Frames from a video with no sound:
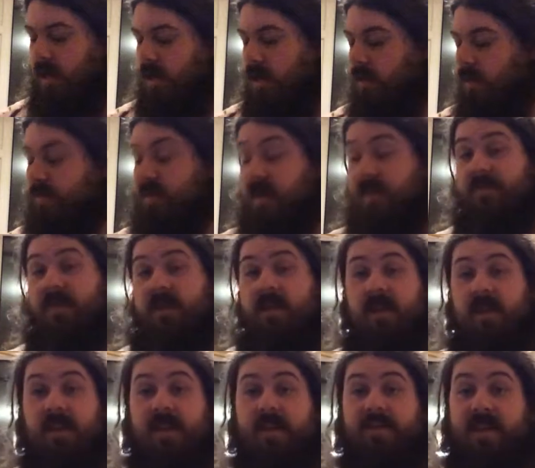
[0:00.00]
I'm definitely
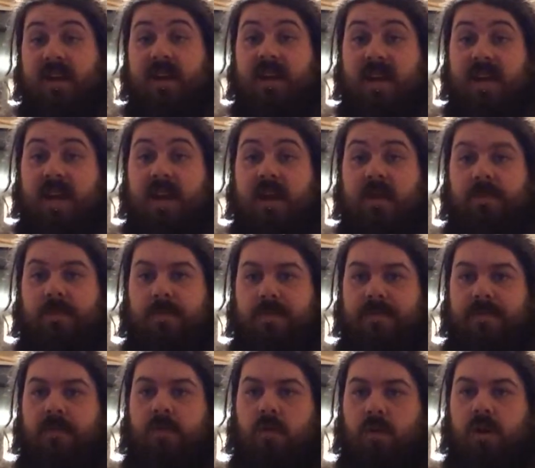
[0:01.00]
going to give it a gig
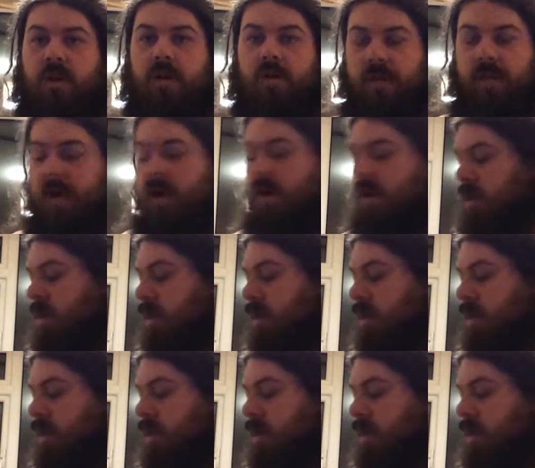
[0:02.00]
before I do that,